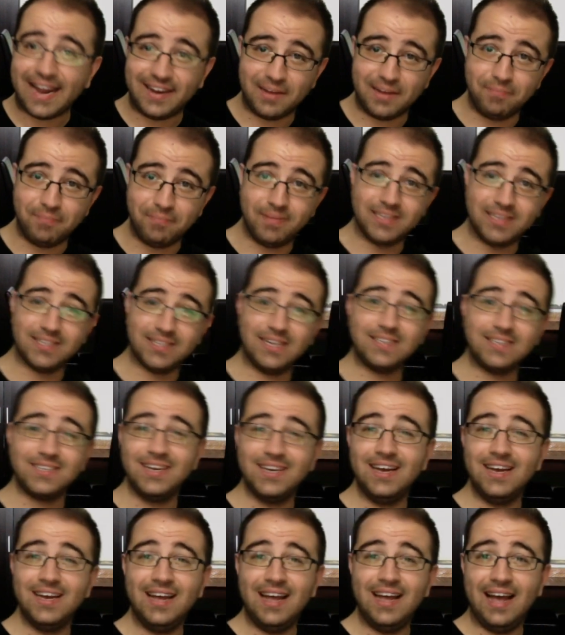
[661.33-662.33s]
acting
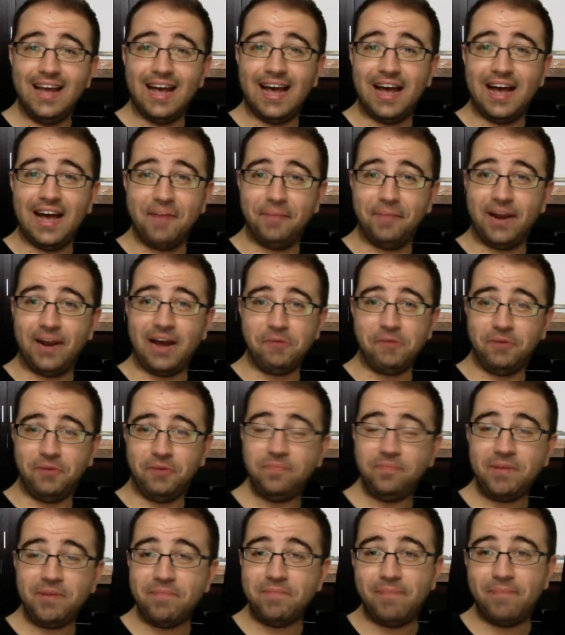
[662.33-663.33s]
business, but I
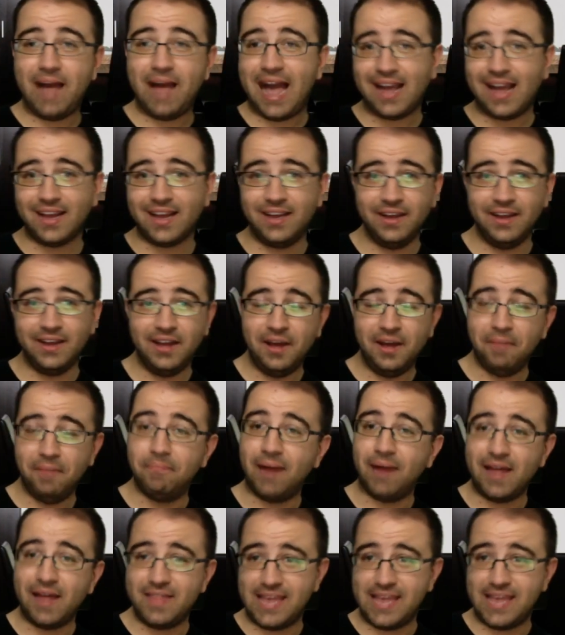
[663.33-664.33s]
will be back
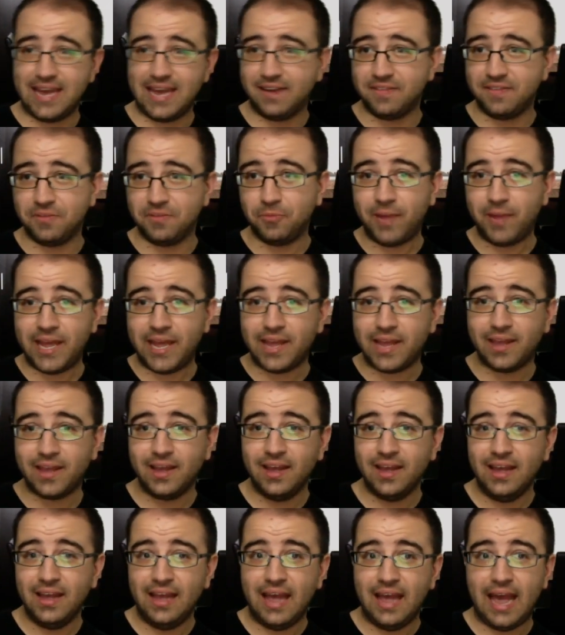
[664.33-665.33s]
by the end of the week
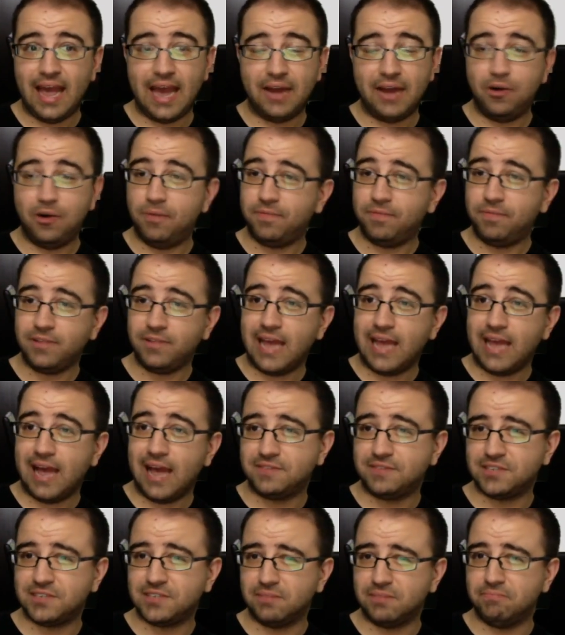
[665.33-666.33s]
and hopefully
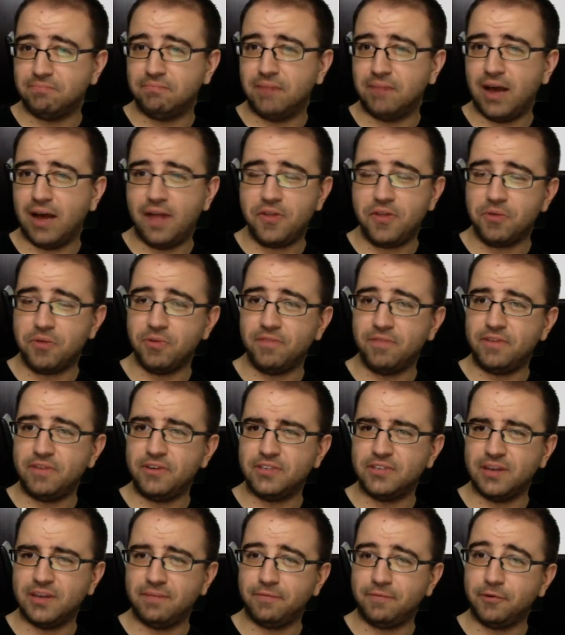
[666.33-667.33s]
have some other
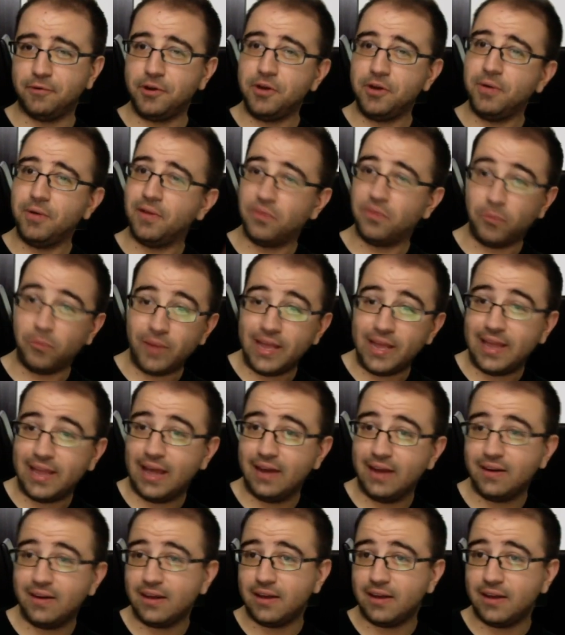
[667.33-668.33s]
reviews up for you on the
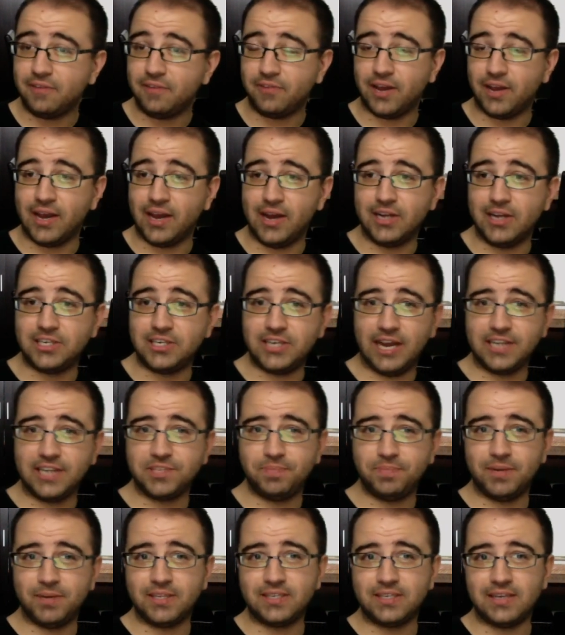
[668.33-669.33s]
weekend if I get a
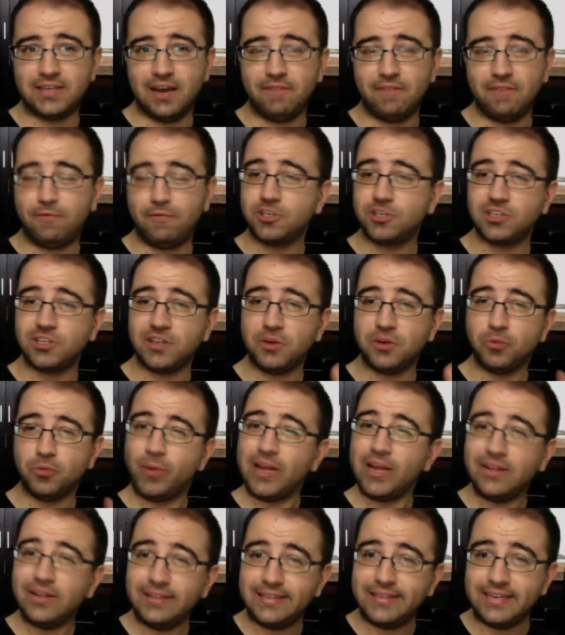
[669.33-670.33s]
chance. But unfortunately,
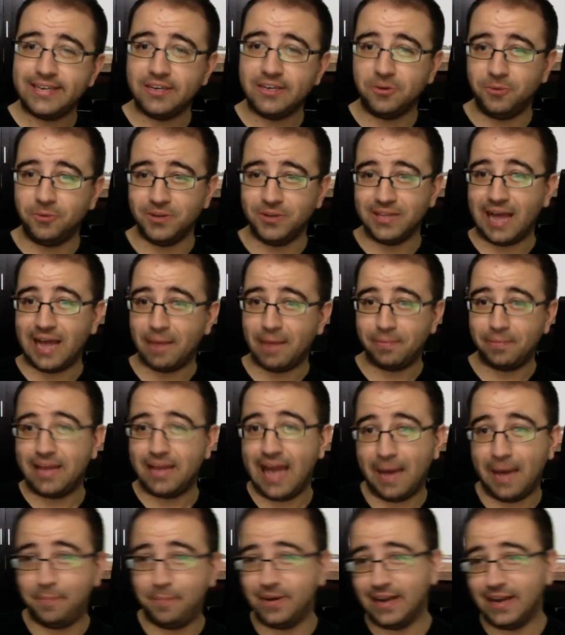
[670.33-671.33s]
Real Deal will not be
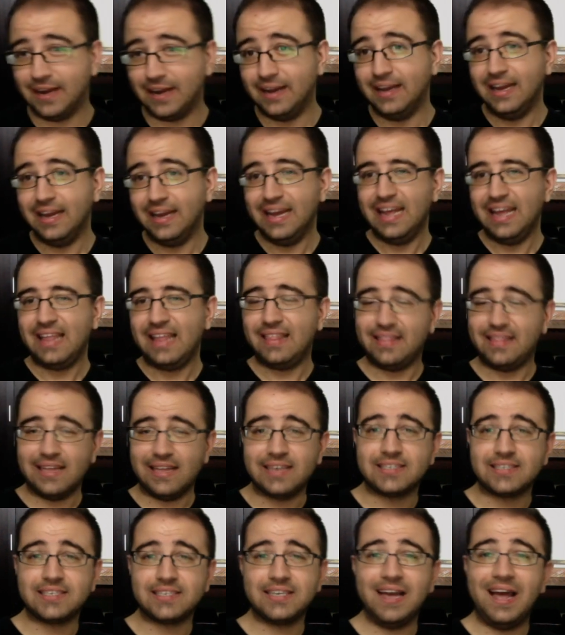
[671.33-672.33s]
happening
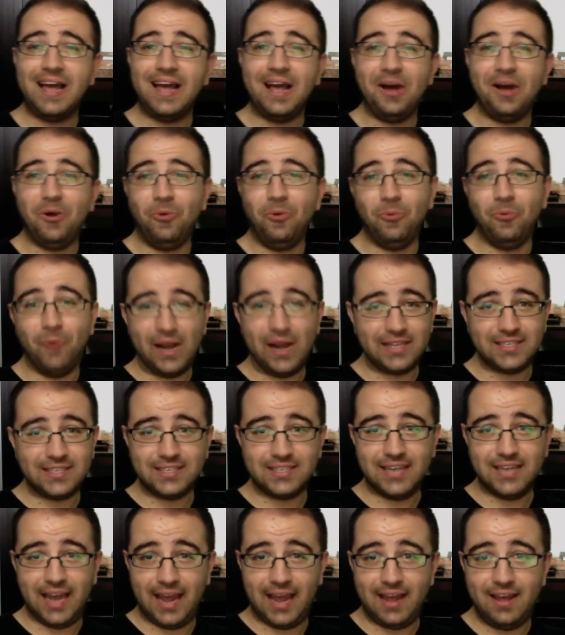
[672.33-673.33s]
this
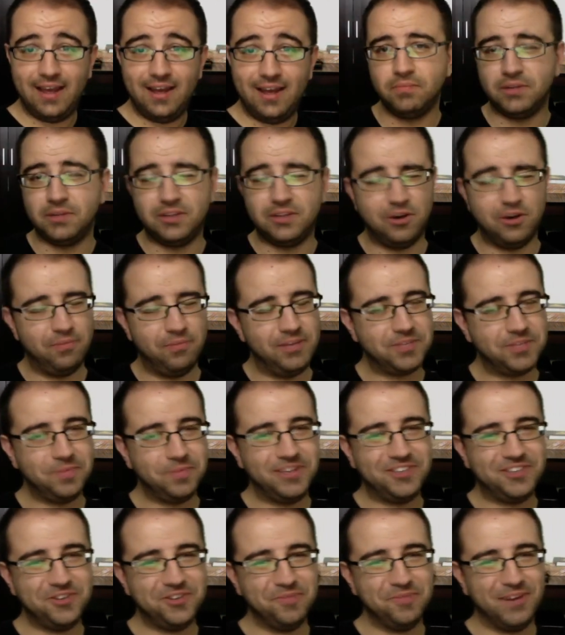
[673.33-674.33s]
Wednesday. But don't miss
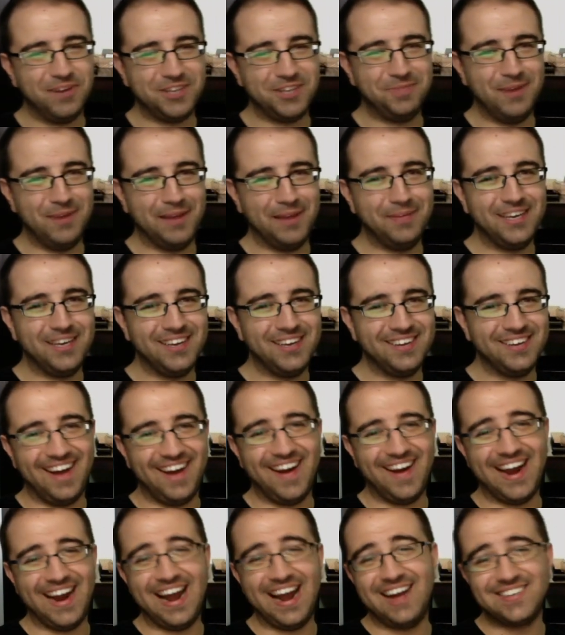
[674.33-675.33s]
me too much, baby.
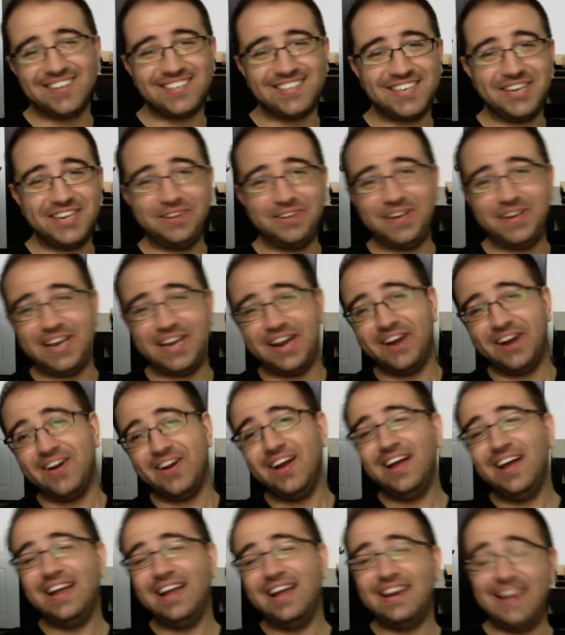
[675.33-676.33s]
All right, I'll see you
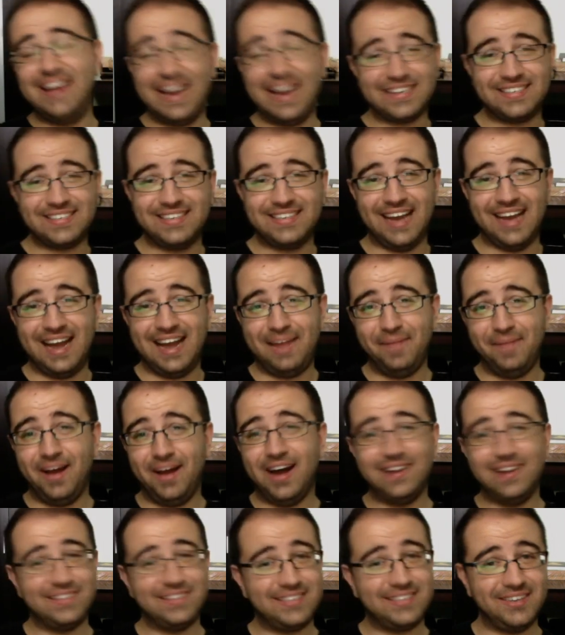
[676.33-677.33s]
here next time.
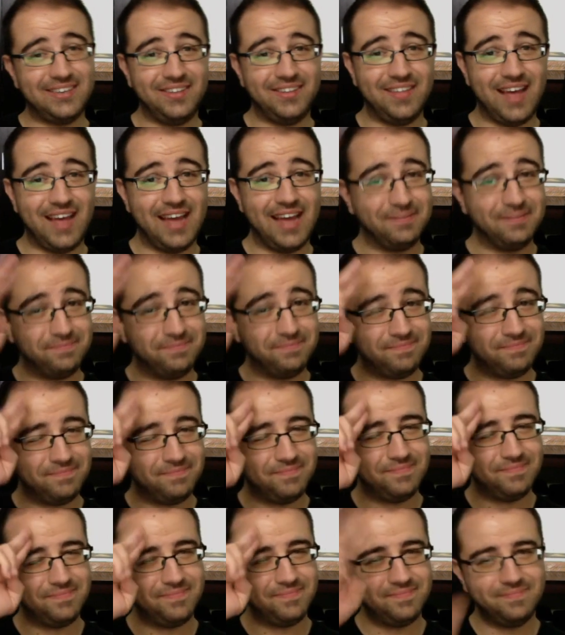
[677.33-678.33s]
Until then,
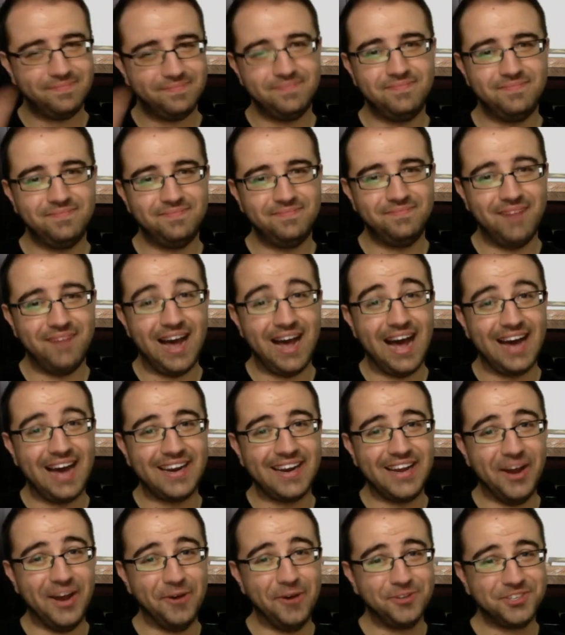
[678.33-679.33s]

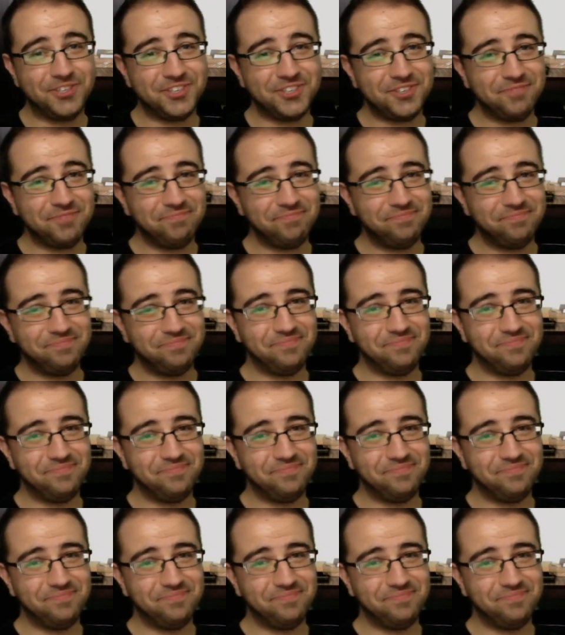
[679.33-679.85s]
adios.